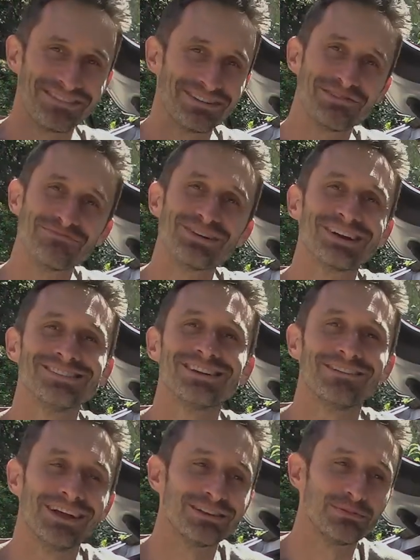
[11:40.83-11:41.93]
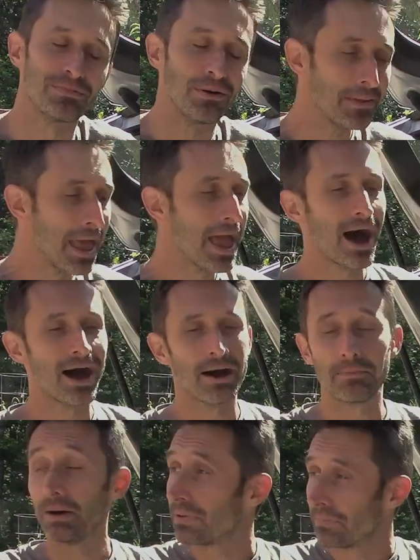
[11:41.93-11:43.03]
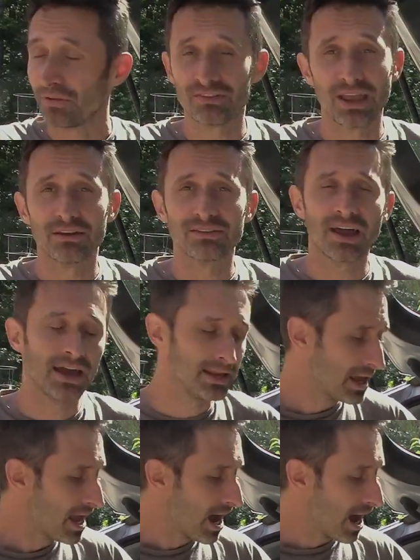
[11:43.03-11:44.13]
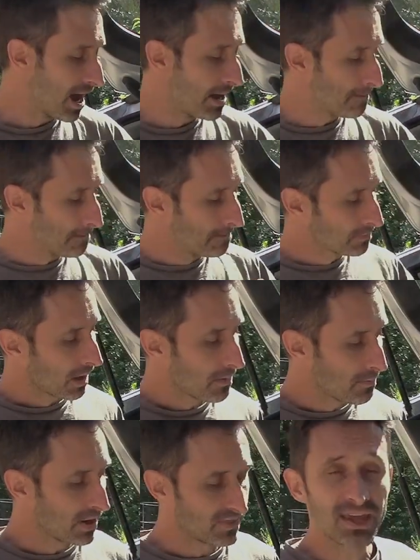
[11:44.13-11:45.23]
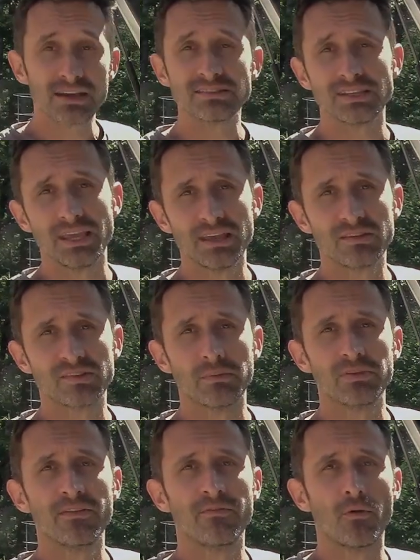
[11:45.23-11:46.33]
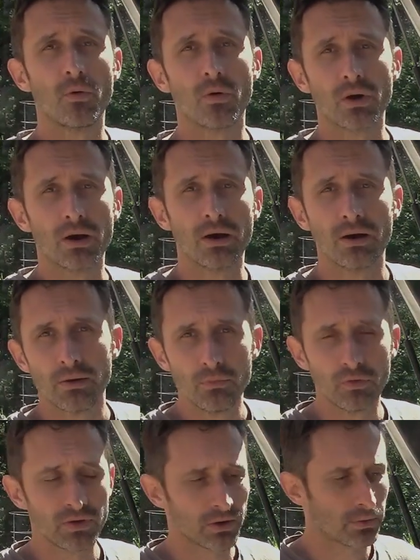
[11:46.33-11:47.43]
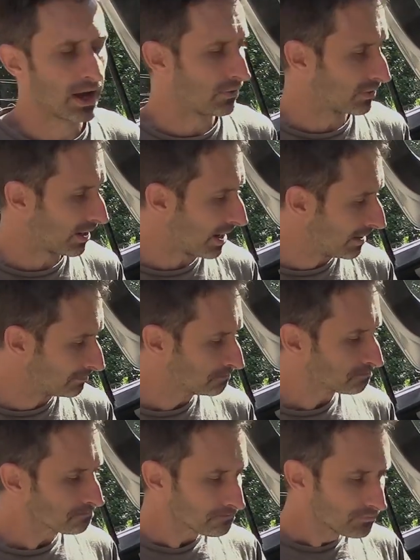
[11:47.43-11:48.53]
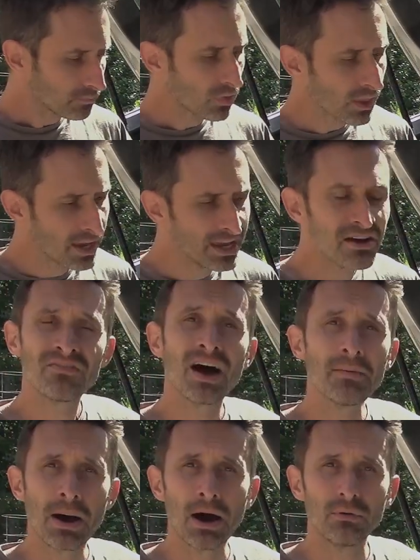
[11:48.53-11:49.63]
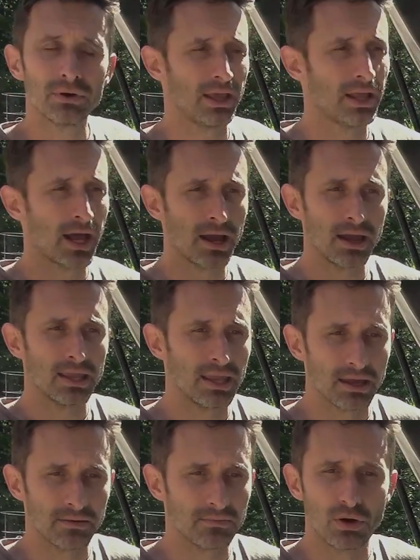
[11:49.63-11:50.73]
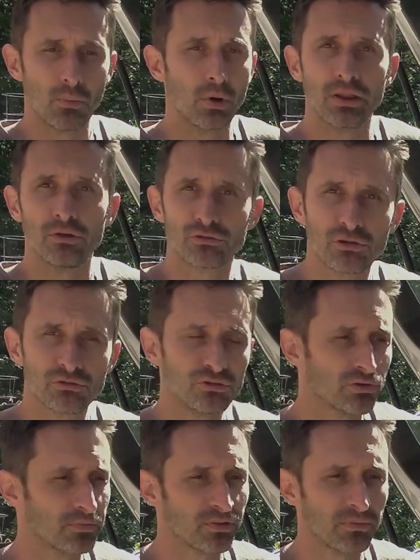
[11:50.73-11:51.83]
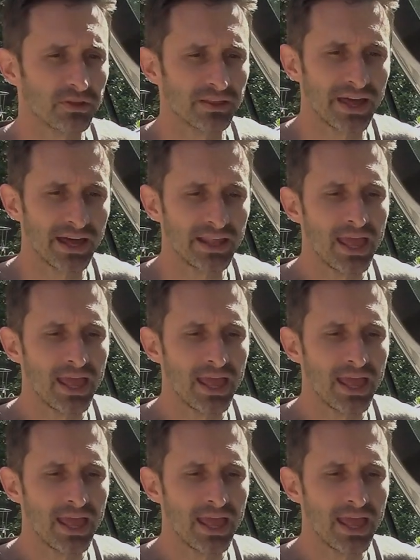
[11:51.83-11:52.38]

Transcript: we, don't, we don't sterilize people, uh, but people stay outside. Um, but this is something for moving around. Um, if I'm out and I, uh, you know, one of those grocery trips or something like that,